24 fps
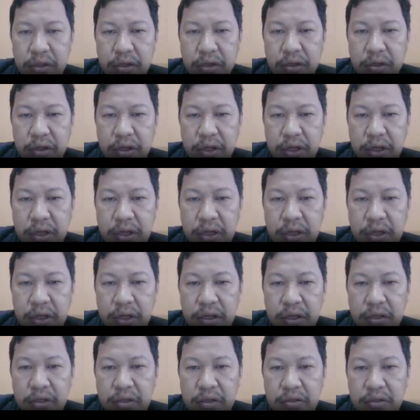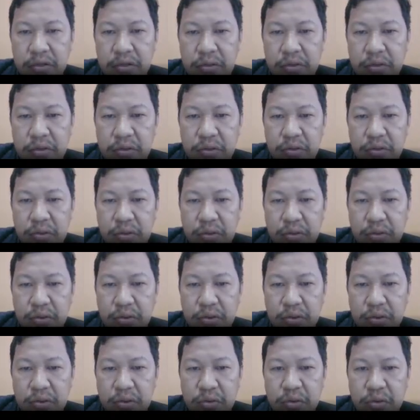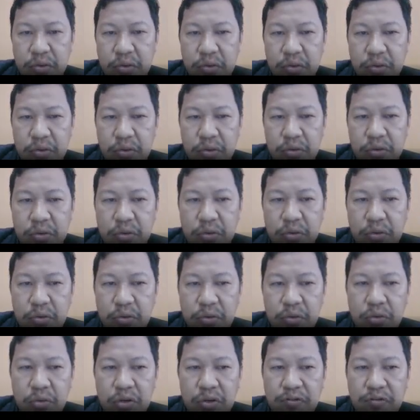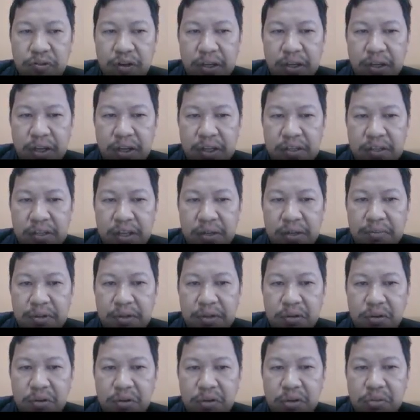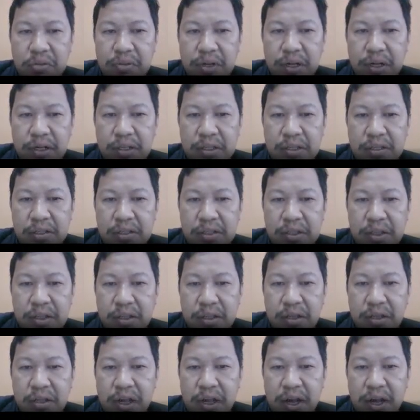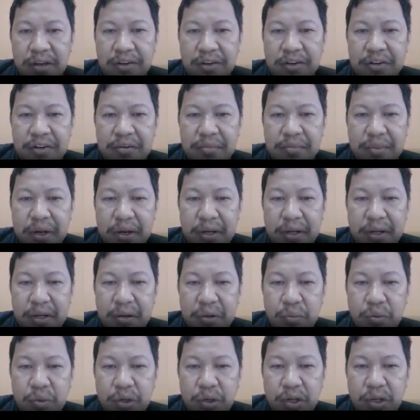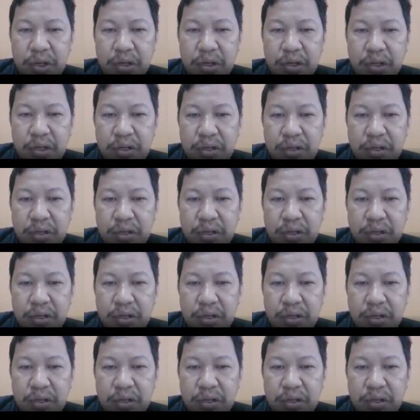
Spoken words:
Okay, so you do the final exam, the total mark is 100, but it will